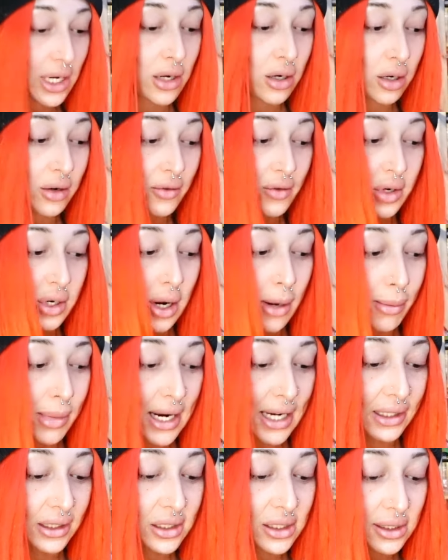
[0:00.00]
or if you're not
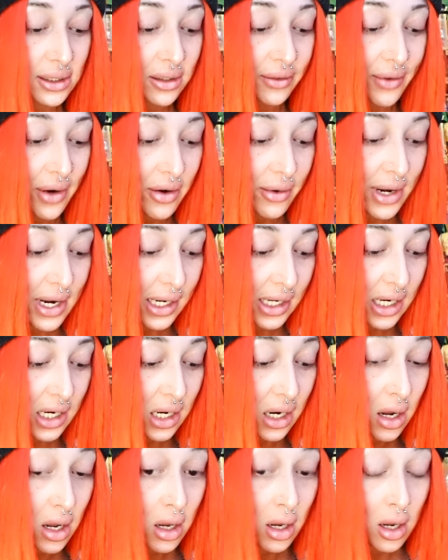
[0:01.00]
buying their stuff
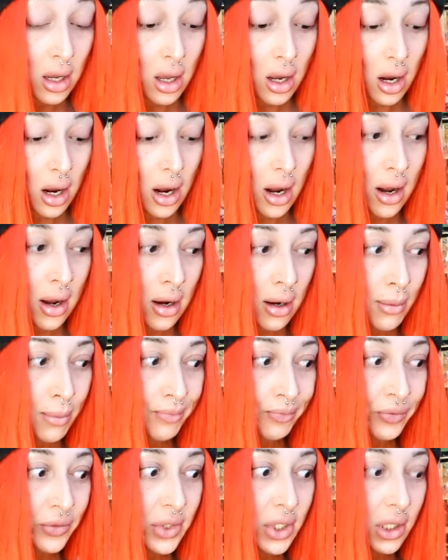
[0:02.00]
already,
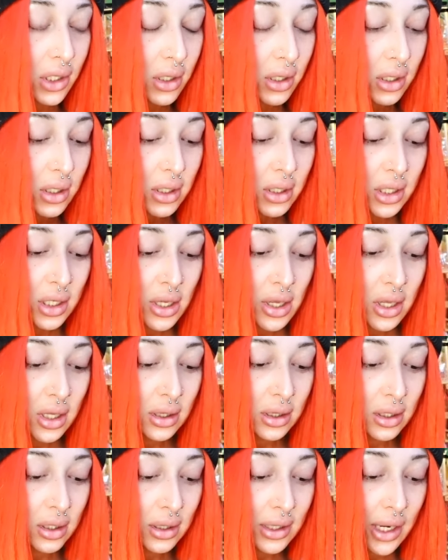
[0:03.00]

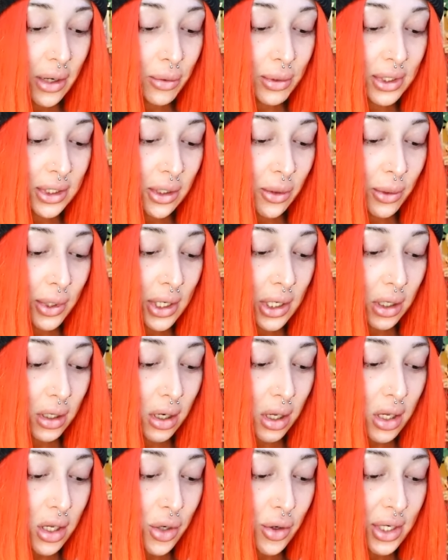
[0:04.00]
they really
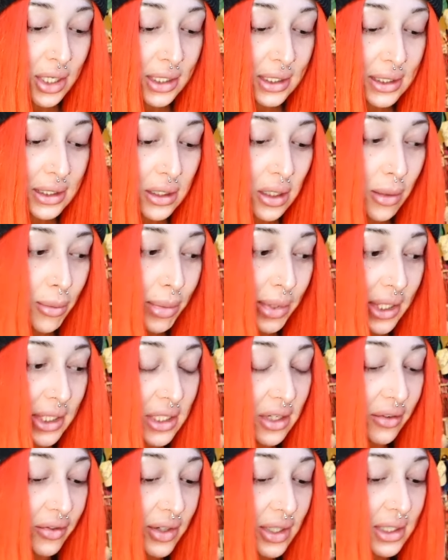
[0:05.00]
work. You can see a big
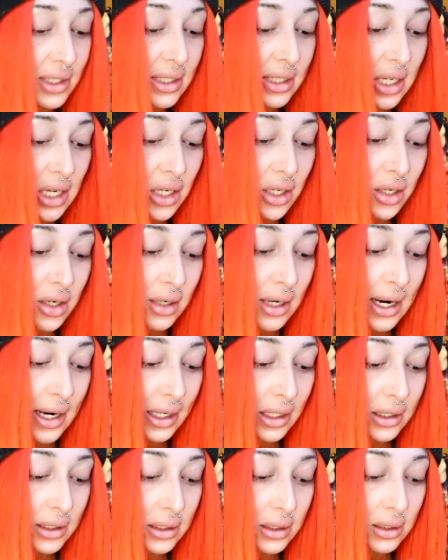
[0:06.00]
difference in your
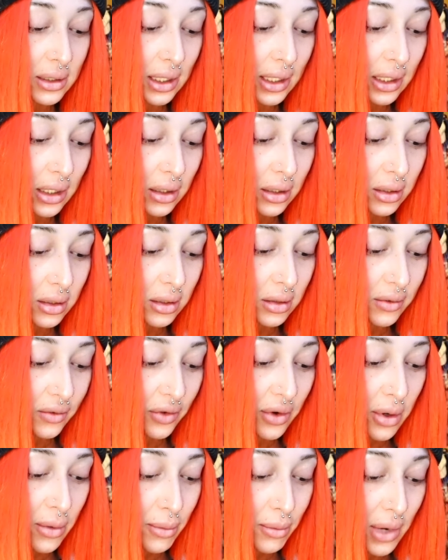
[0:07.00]
eyes, like
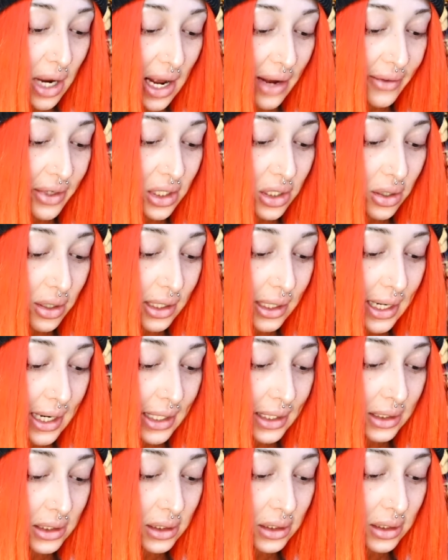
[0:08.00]
from having dark
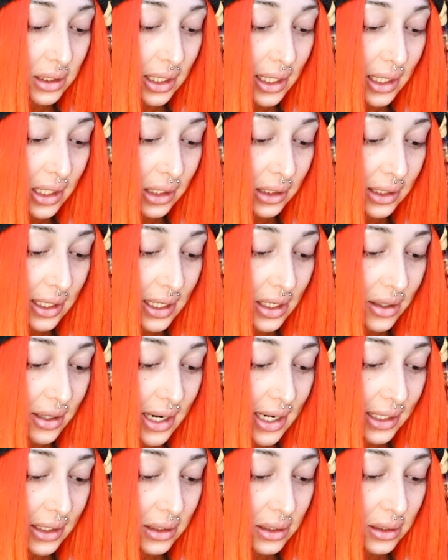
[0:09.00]
eyes to getting lighter
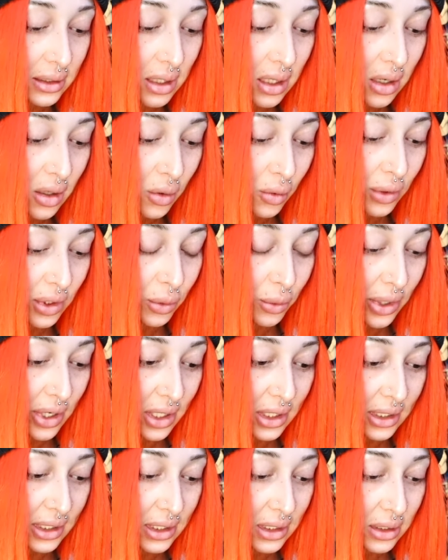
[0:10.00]
eyes with
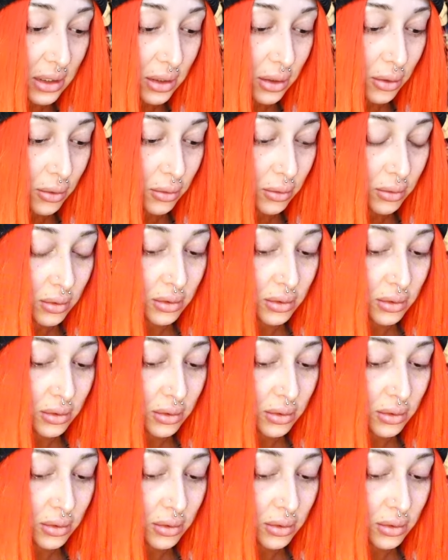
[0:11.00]
wearing these. So